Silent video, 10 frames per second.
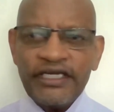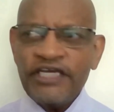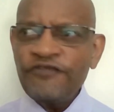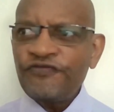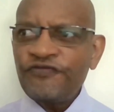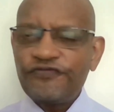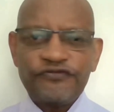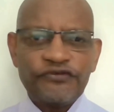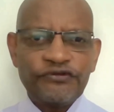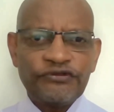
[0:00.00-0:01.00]
If
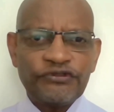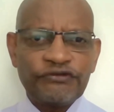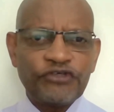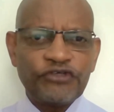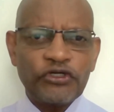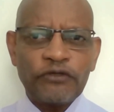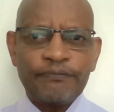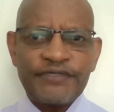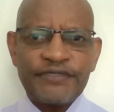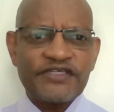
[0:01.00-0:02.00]
your
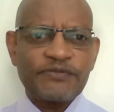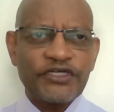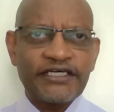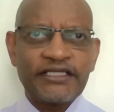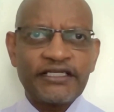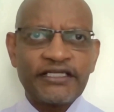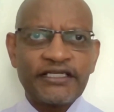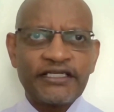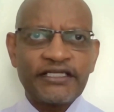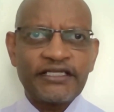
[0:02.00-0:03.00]
business model is
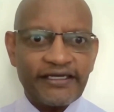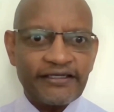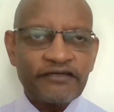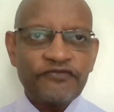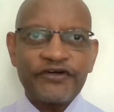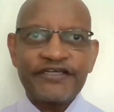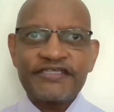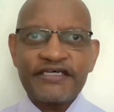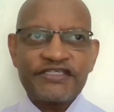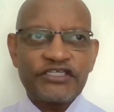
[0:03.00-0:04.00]
struggling, for
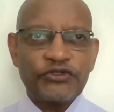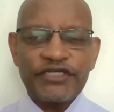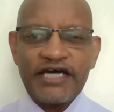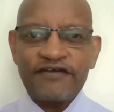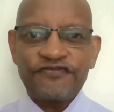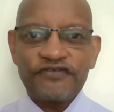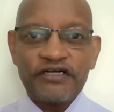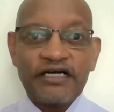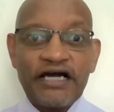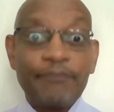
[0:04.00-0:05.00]
instance, you don't have
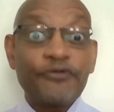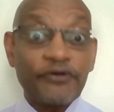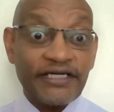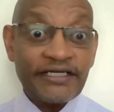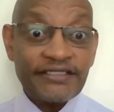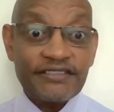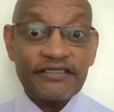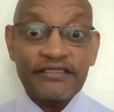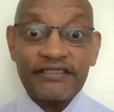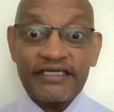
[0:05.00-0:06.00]
a product
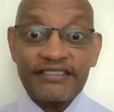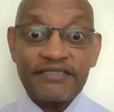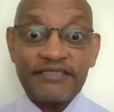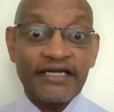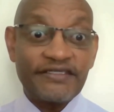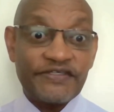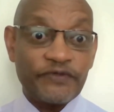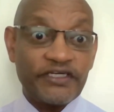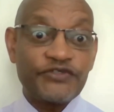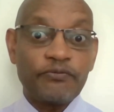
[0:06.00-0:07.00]
that the market is
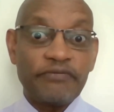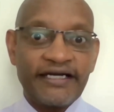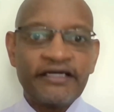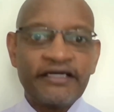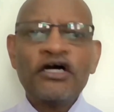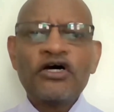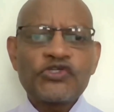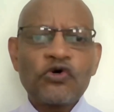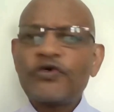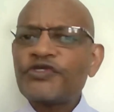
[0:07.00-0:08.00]
willing to buy, so
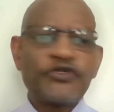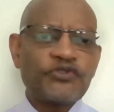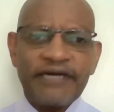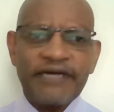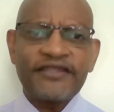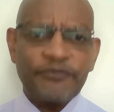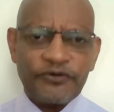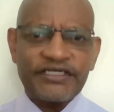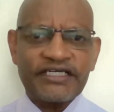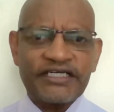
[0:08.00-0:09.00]
who is going to buy the
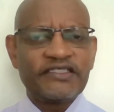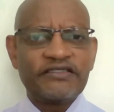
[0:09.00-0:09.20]
product?